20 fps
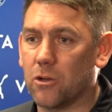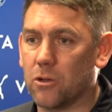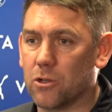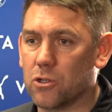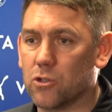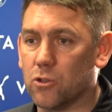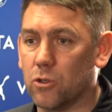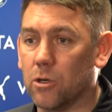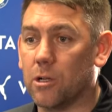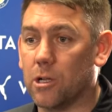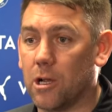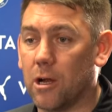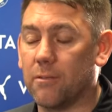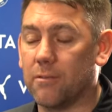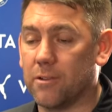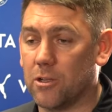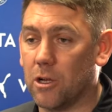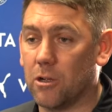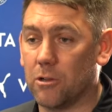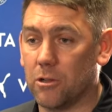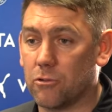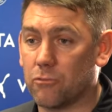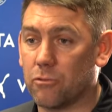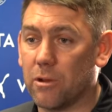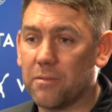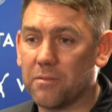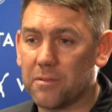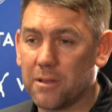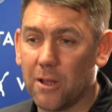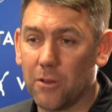are sort of are a
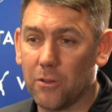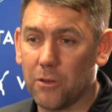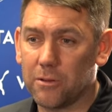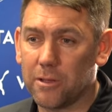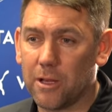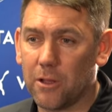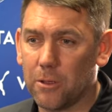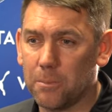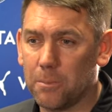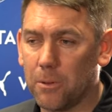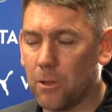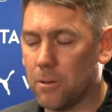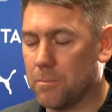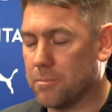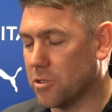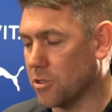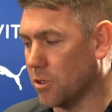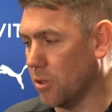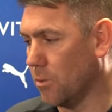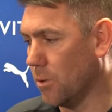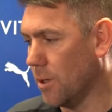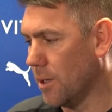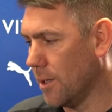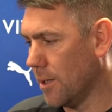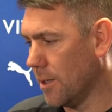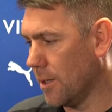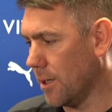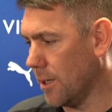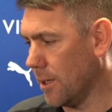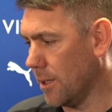drift down the bottom. So
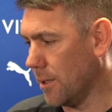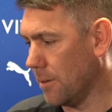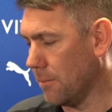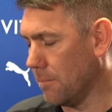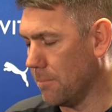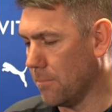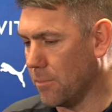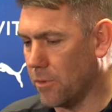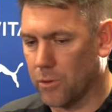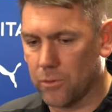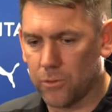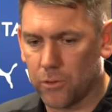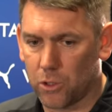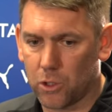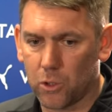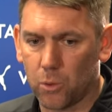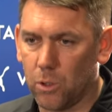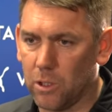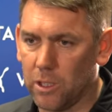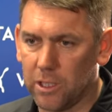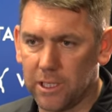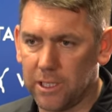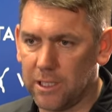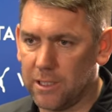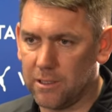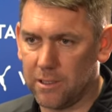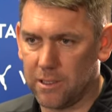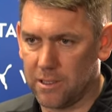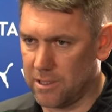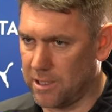the
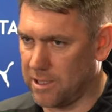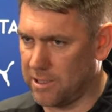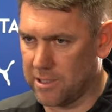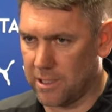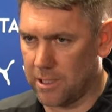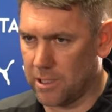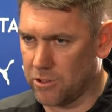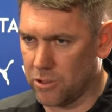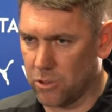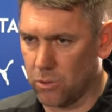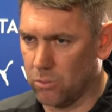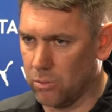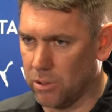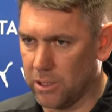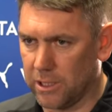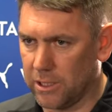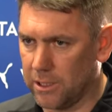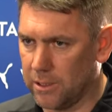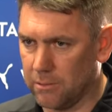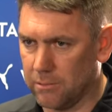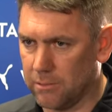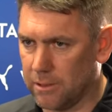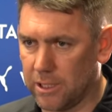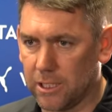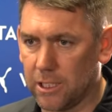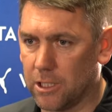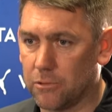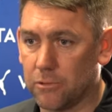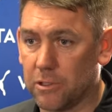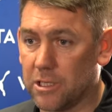quality, like I say, has only
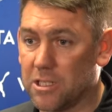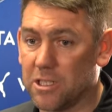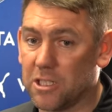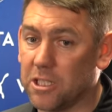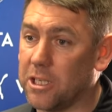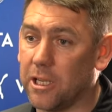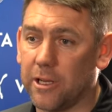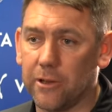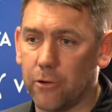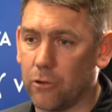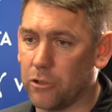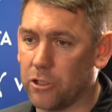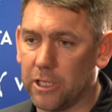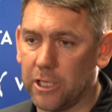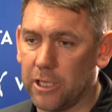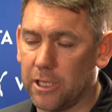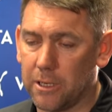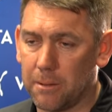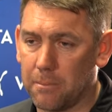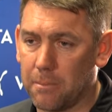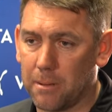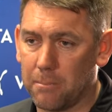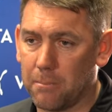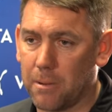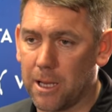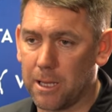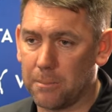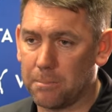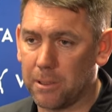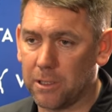increased year on year, in
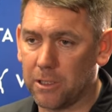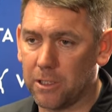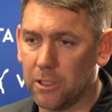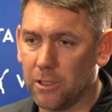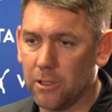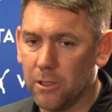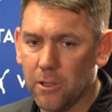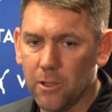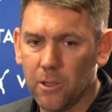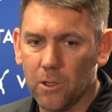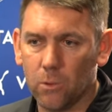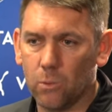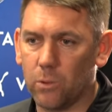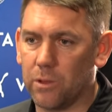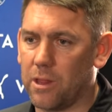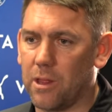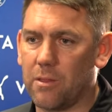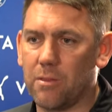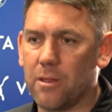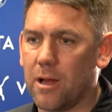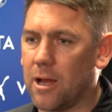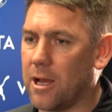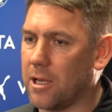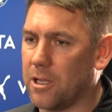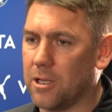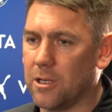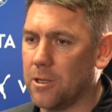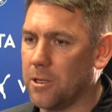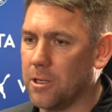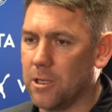my opinion. Within
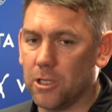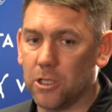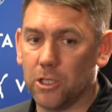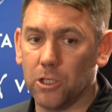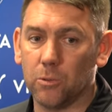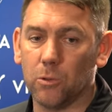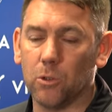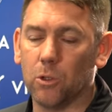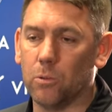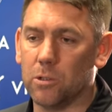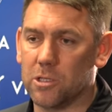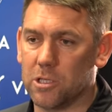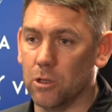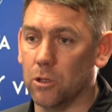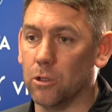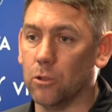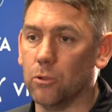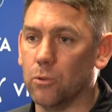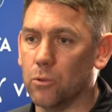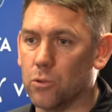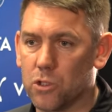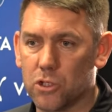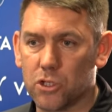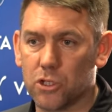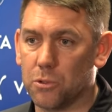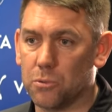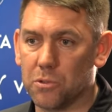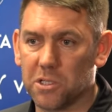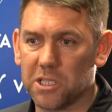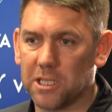that, you always lose
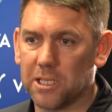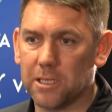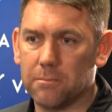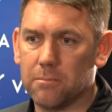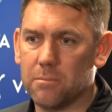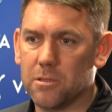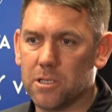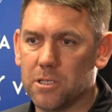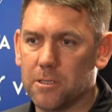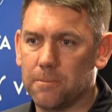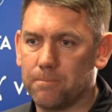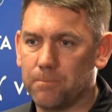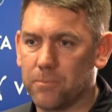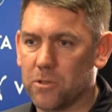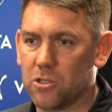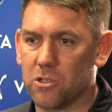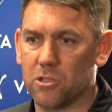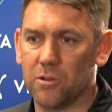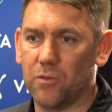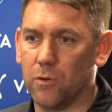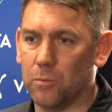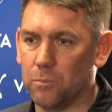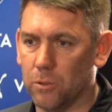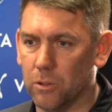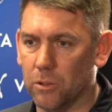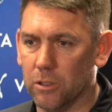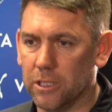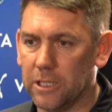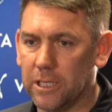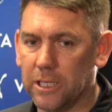2 teams to the
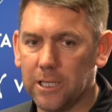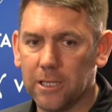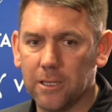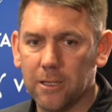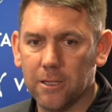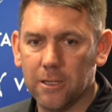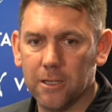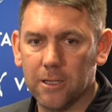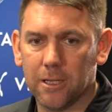Football League.